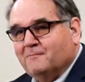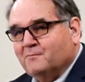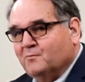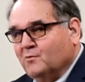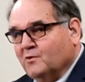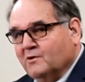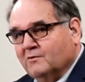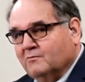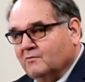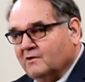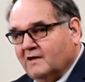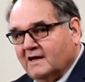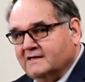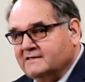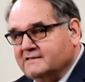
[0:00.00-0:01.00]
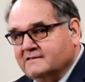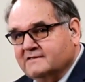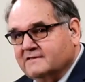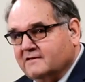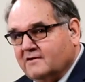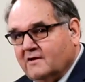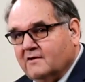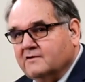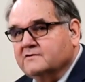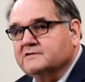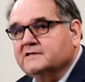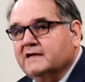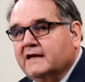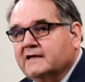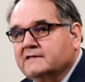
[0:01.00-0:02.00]
We're licensed in all those
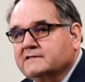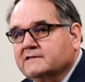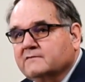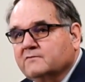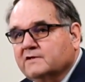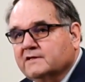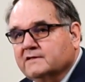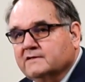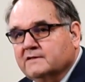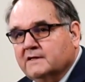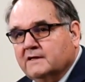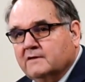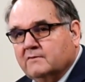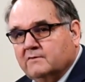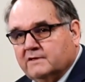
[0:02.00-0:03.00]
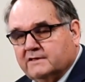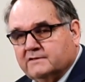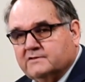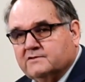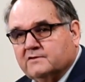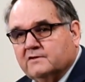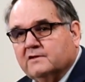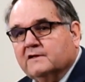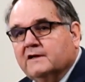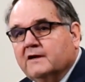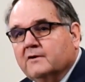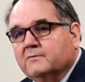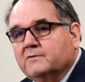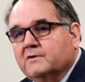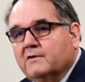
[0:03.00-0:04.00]
states, and we can certainly
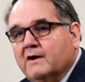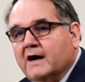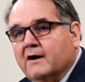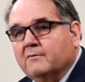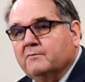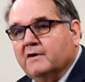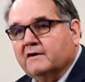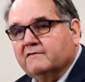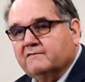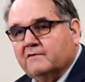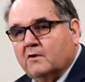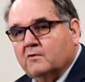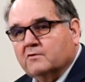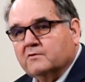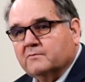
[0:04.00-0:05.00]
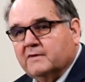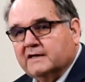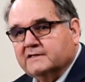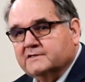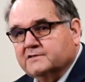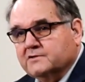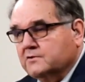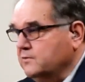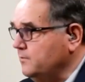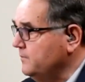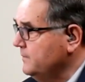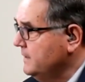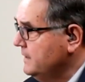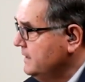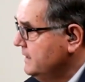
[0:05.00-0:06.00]
help you out by phone or by Zoom.
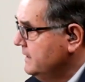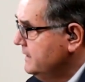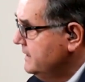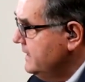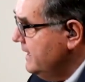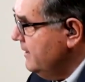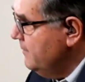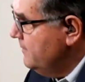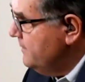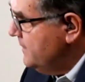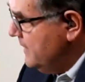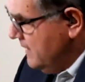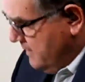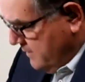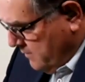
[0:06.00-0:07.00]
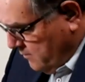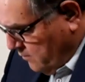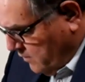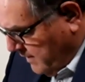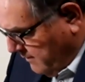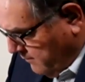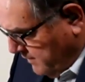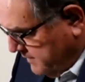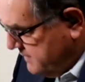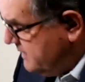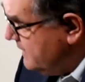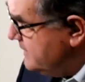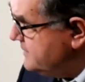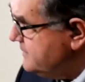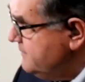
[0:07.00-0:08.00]
Now, what I want to
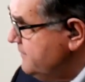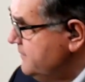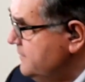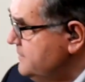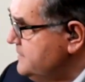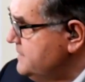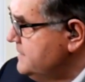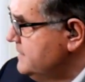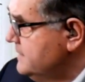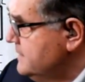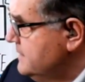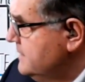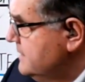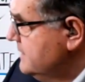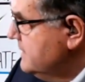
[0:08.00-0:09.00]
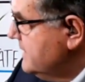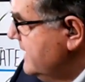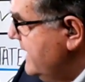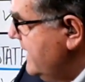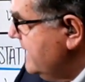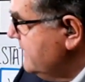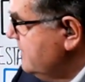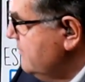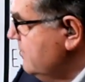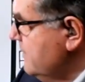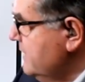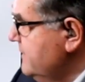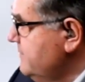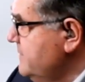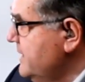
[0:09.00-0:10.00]
tell you is the first
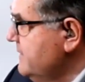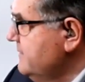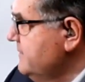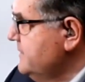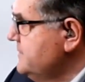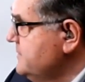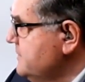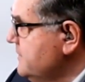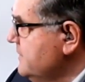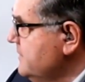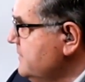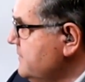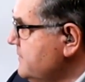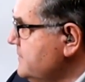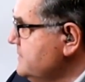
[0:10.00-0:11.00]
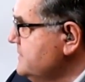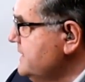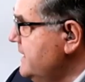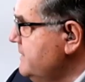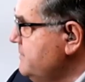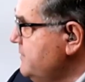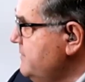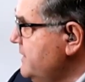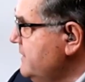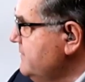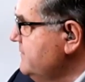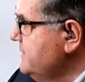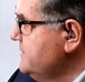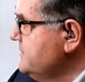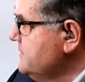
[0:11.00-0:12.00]
category of beneficiary, the first type of
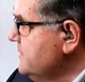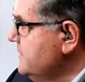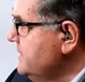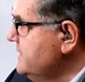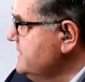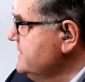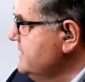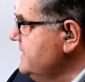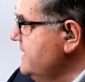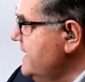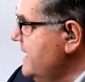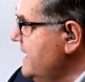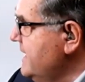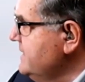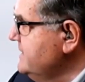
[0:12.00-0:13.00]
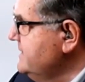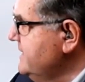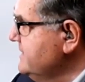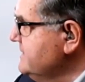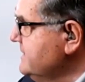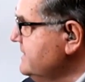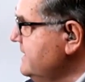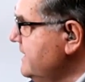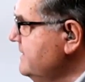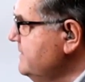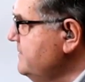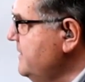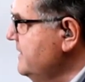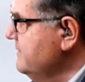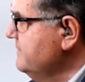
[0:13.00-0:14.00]
beneficiary, is the
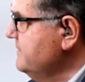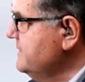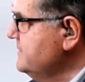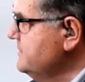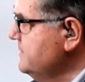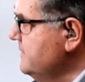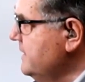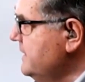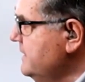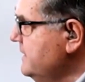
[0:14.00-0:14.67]
non-designated beneficiary.